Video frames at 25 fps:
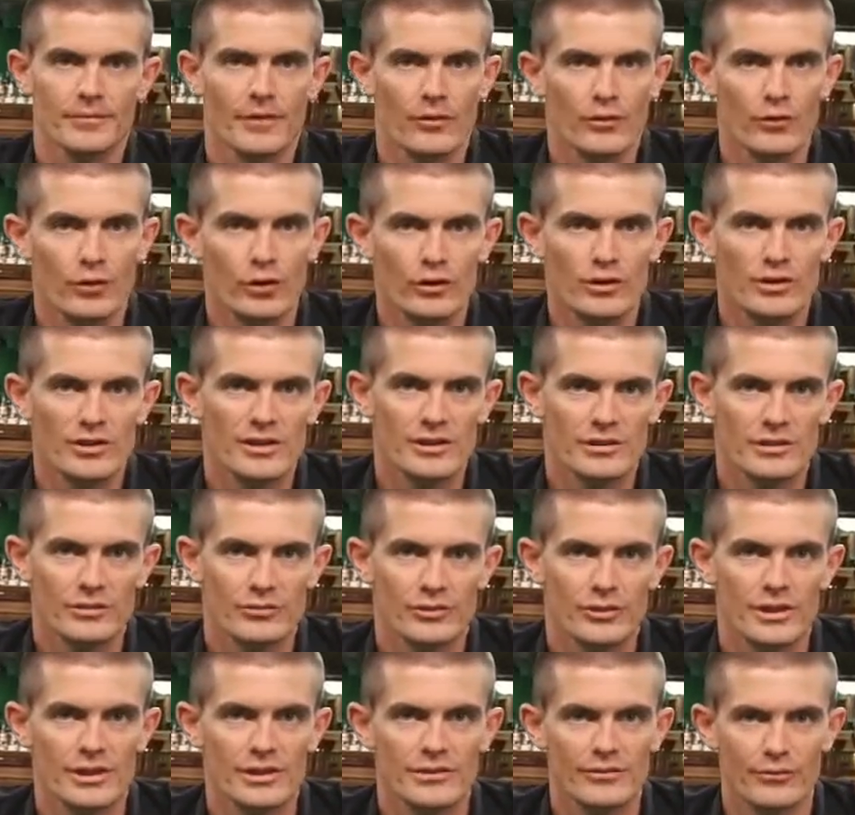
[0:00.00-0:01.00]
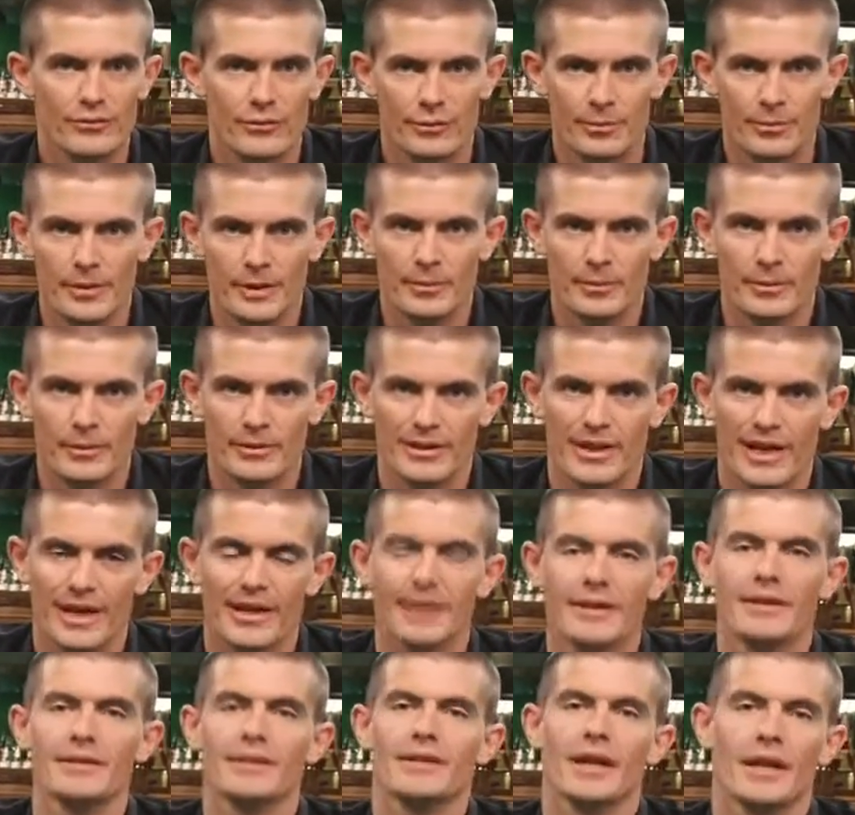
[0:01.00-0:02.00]
Of course, there's a reason for people
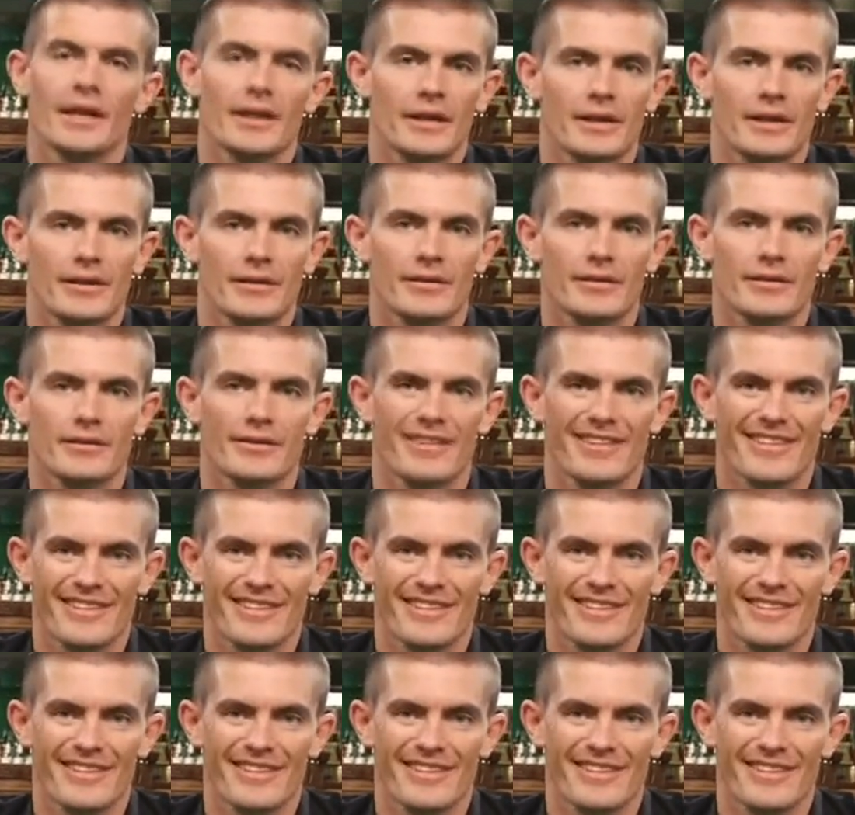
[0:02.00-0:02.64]
liking